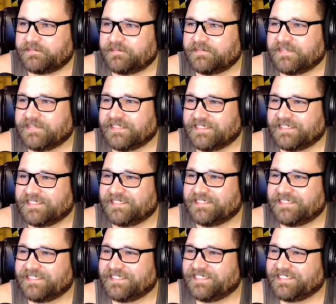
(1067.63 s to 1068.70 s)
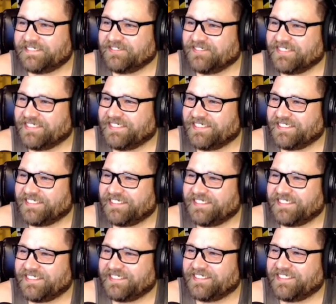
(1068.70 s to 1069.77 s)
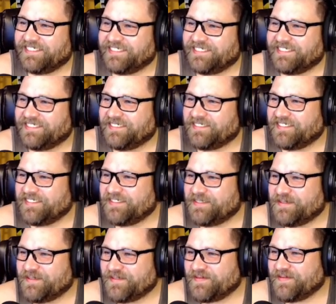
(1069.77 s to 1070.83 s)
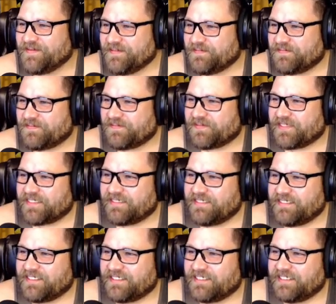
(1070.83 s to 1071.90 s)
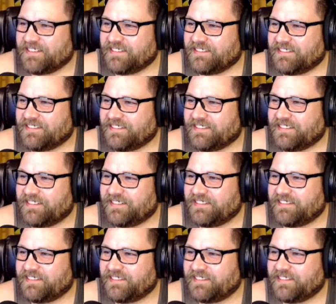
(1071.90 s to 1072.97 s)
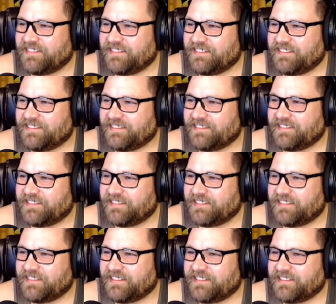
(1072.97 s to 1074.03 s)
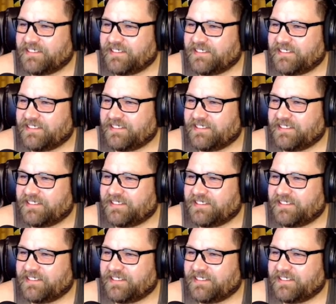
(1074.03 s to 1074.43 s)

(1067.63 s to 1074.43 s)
No words are spoken by the person on screen.